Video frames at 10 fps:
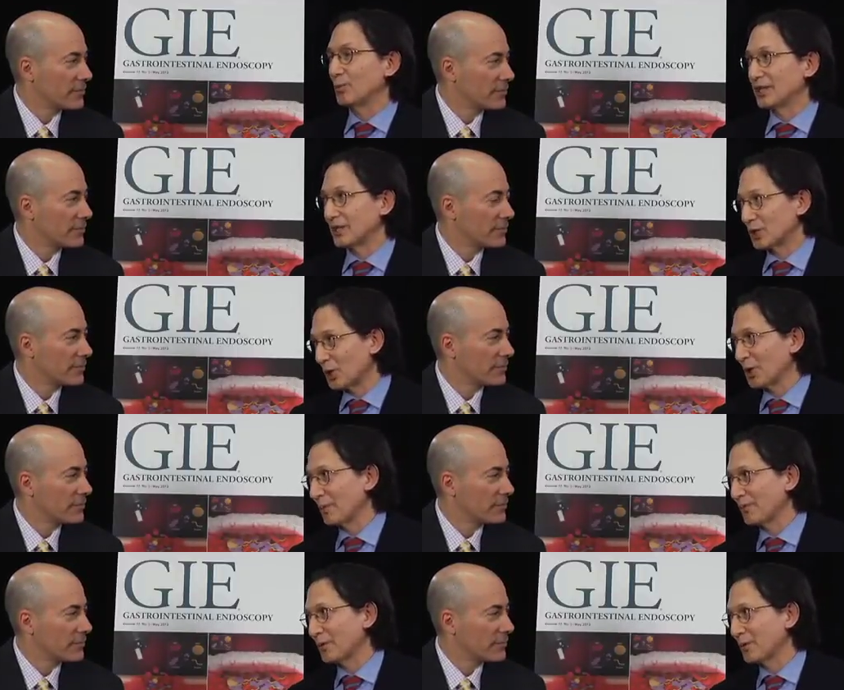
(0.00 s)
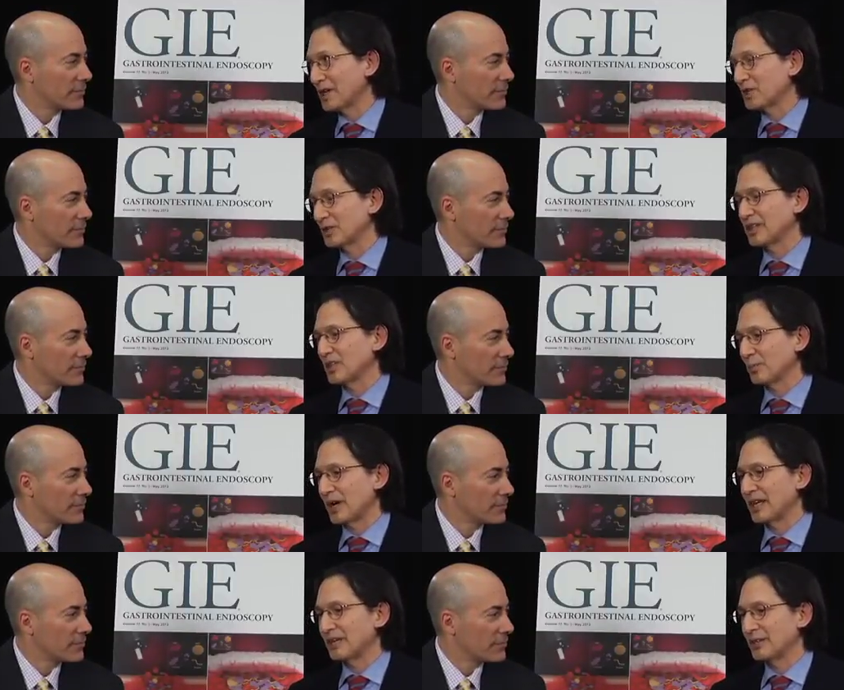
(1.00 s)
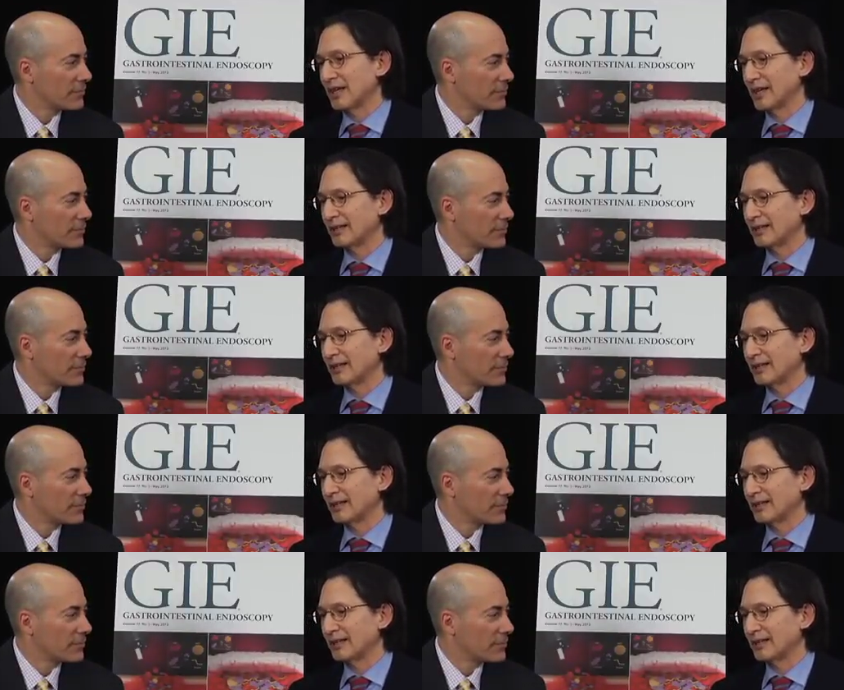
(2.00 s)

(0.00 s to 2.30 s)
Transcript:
Speaker 1: with a circumferentially spreading uh,